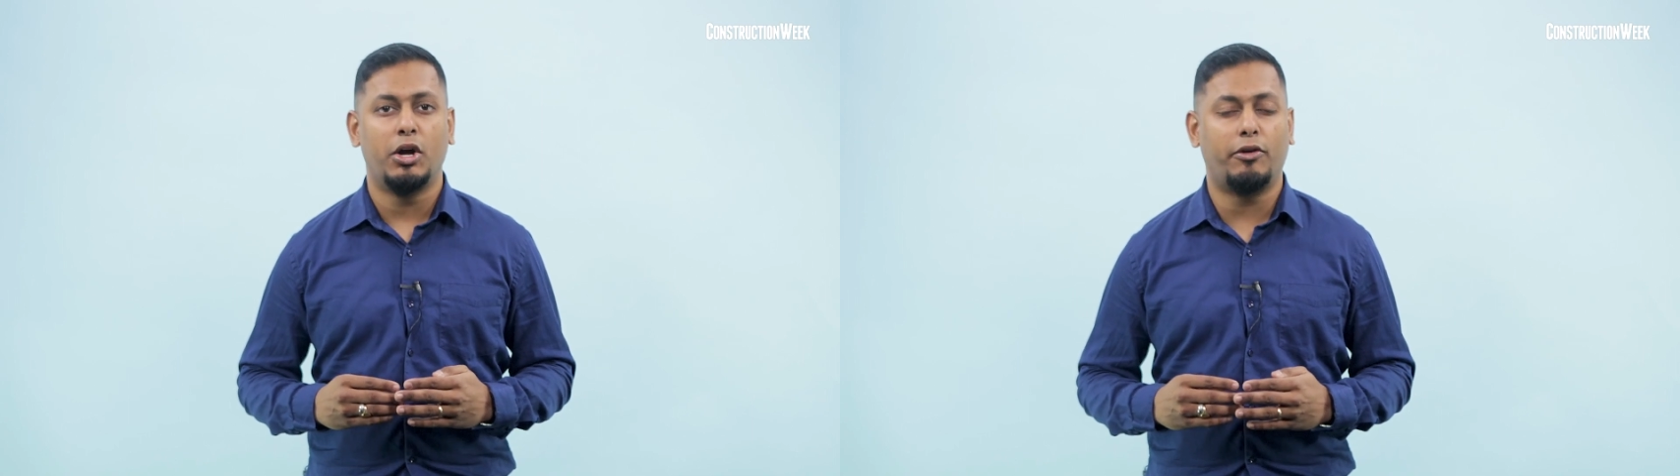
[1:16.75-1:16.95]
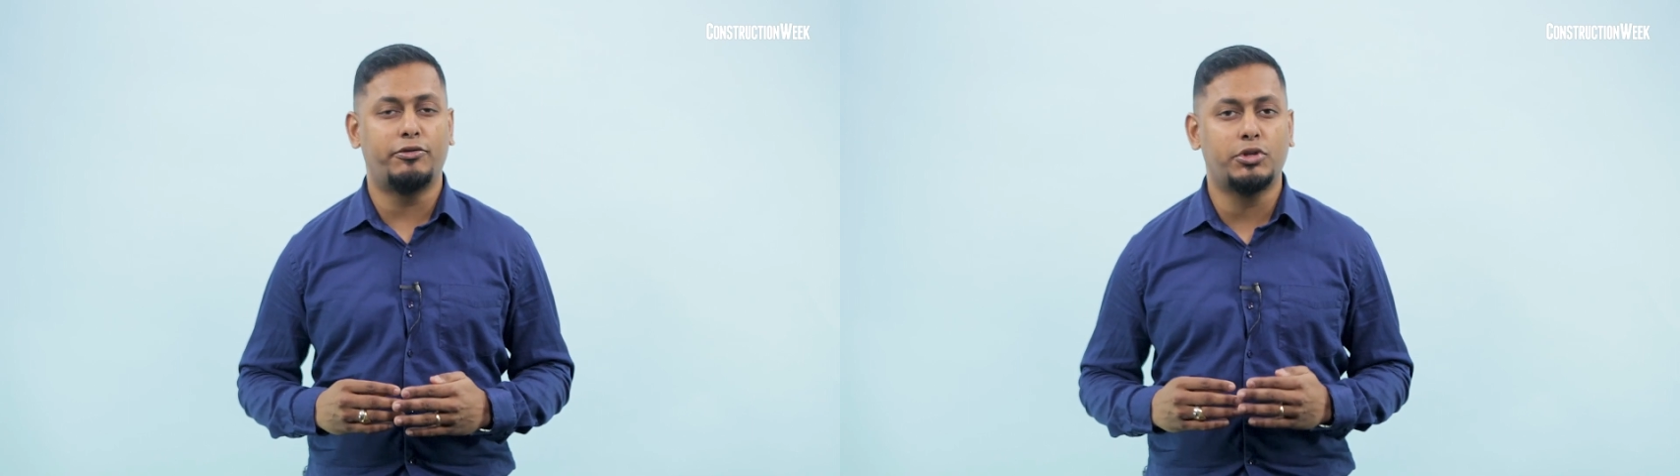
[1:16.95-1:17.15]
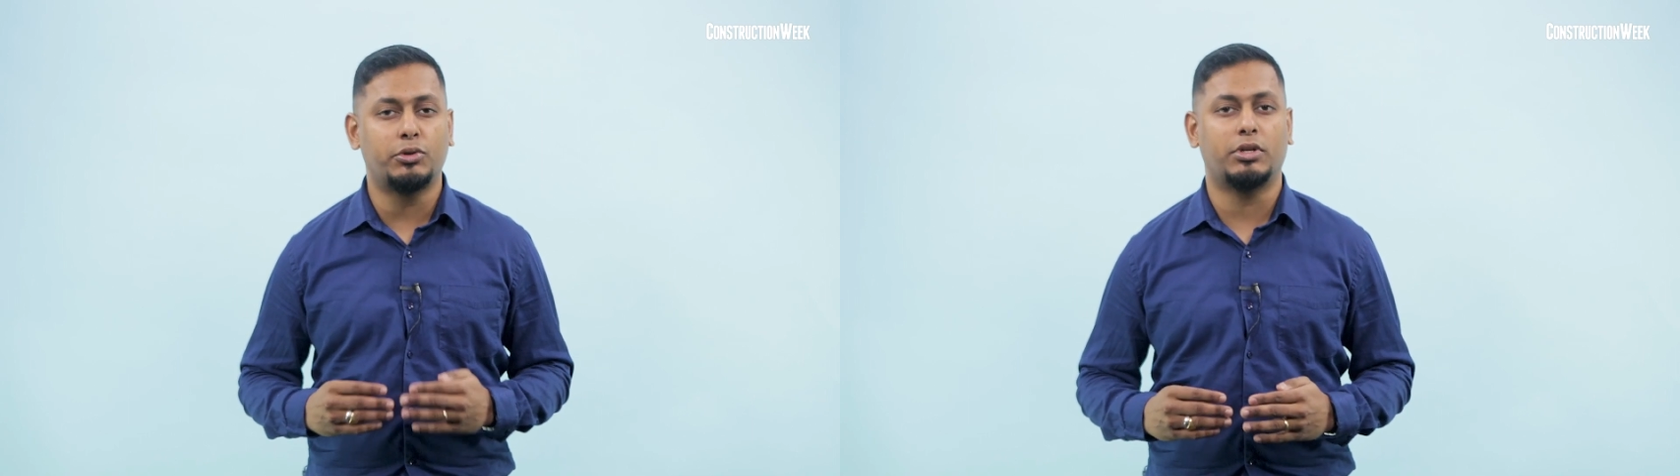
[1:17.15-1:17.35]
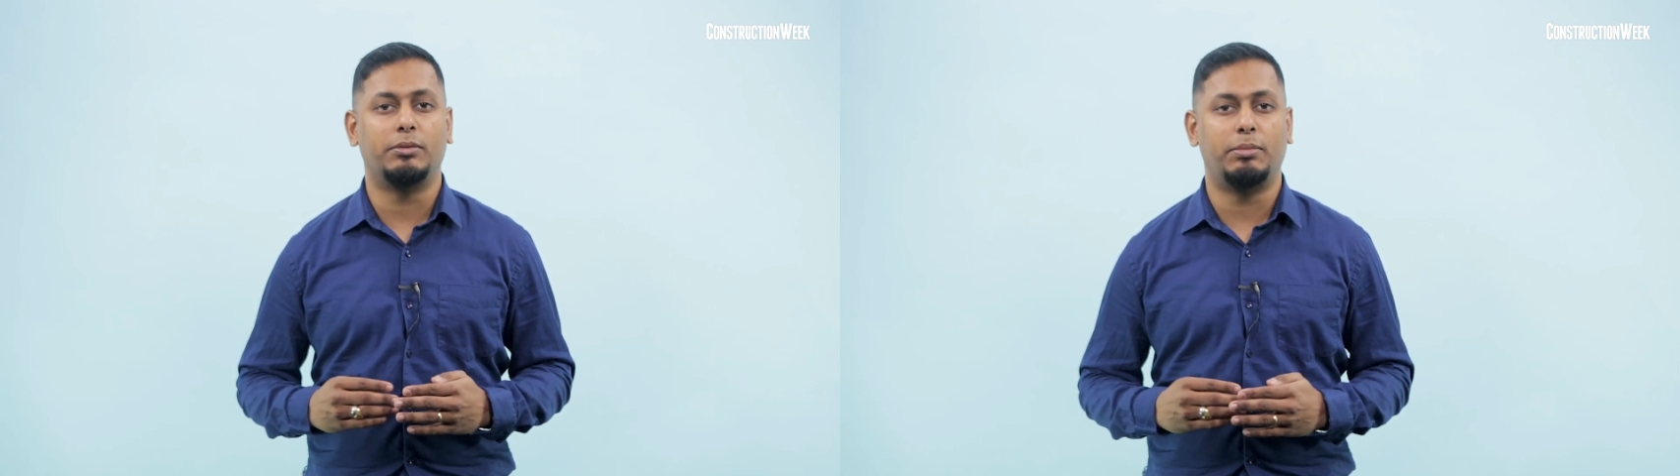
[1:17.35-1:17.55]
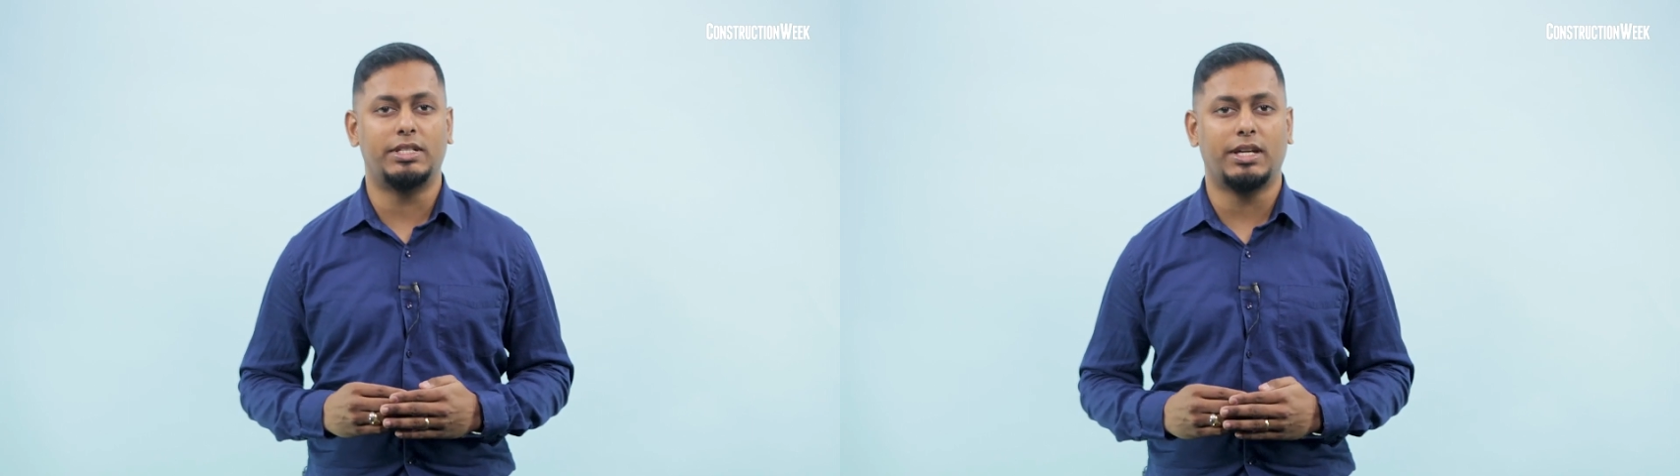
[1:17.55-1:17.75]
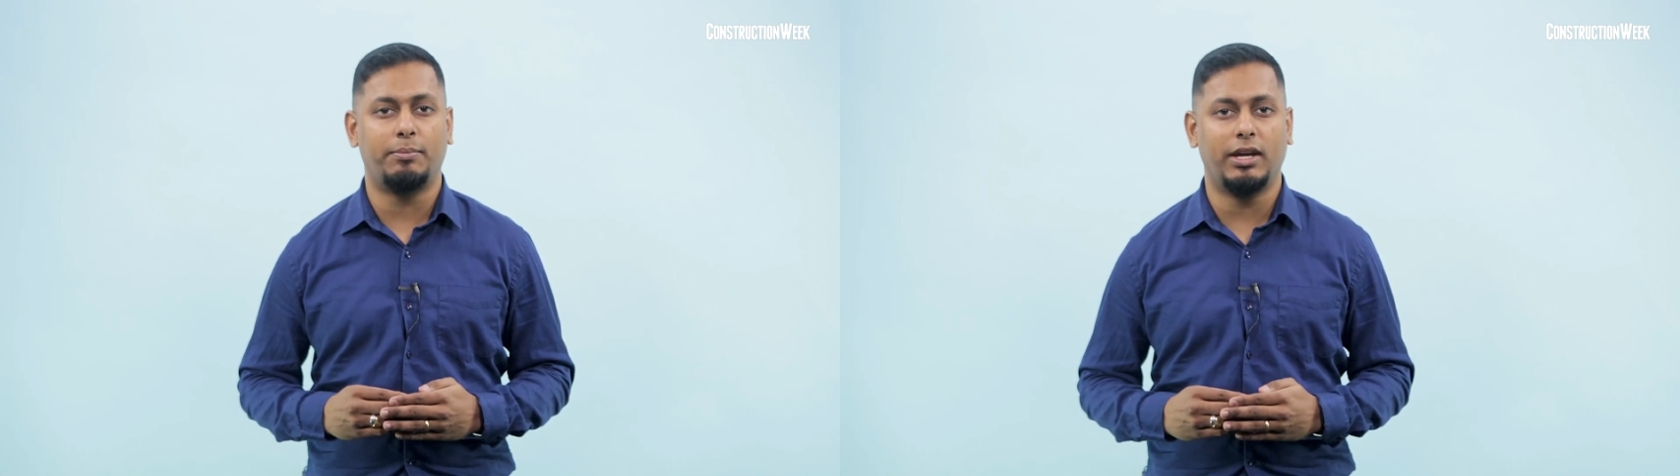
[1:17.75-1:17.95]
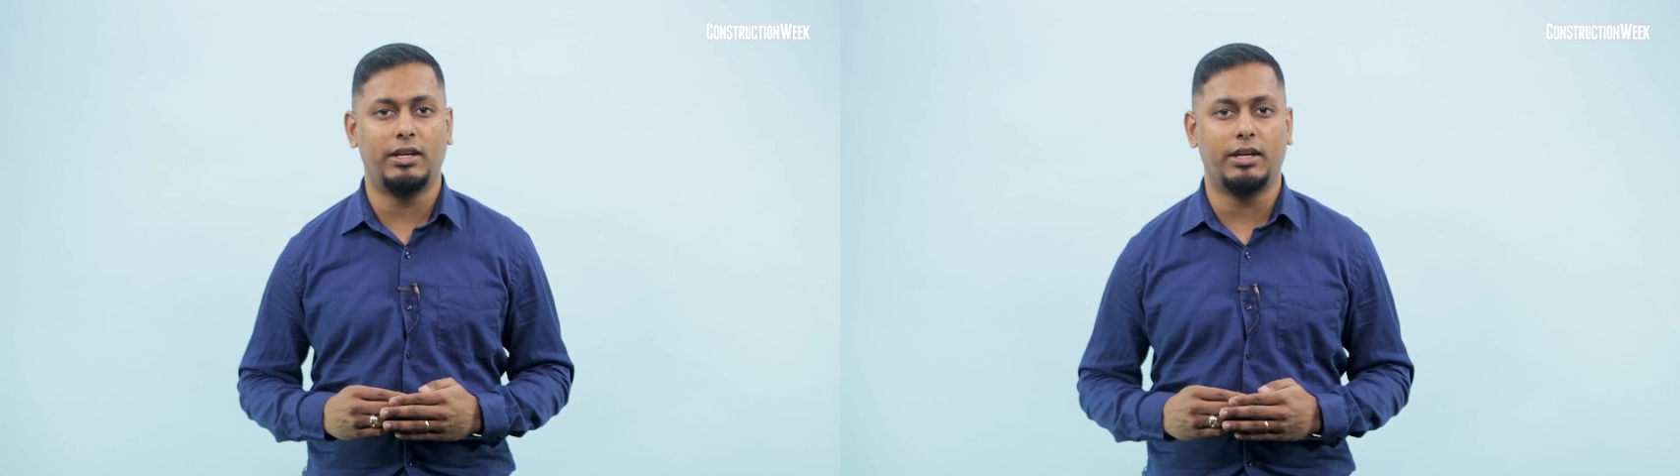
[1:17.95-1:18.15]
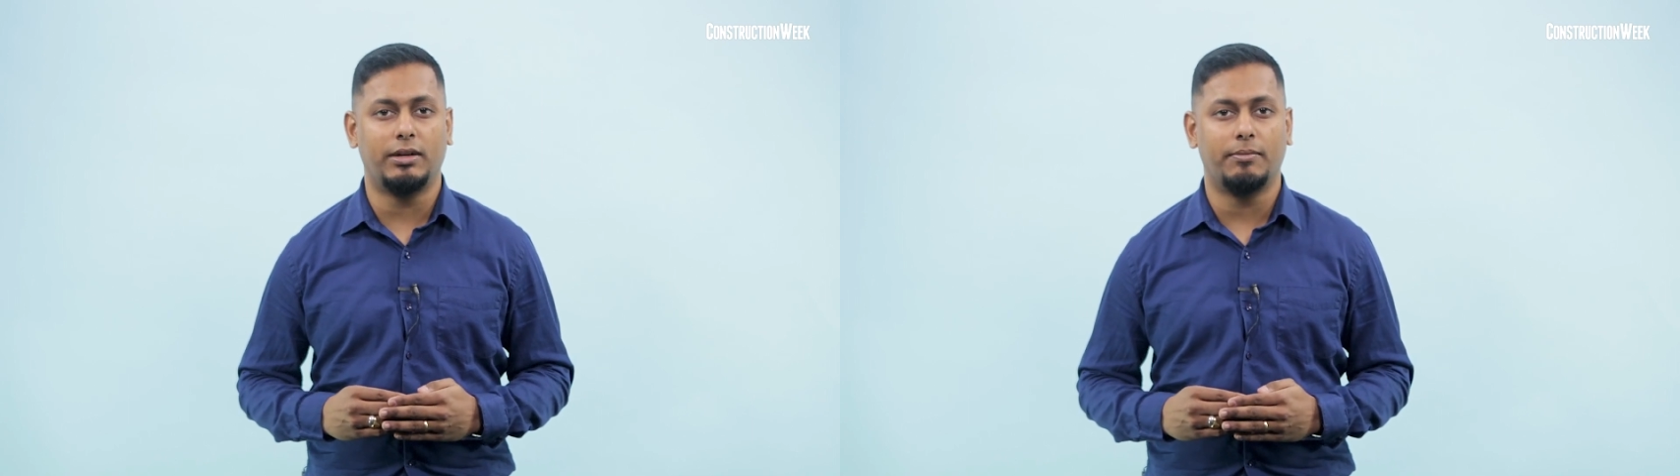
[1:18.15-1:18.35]
of total built-up
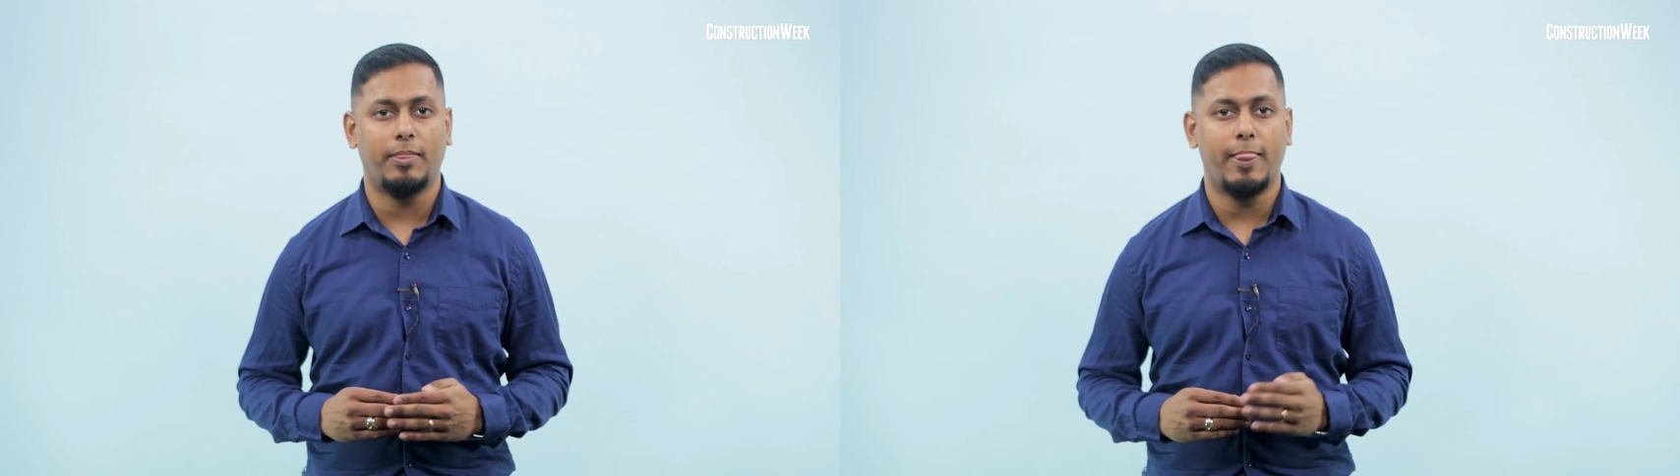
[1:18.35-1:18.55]
area.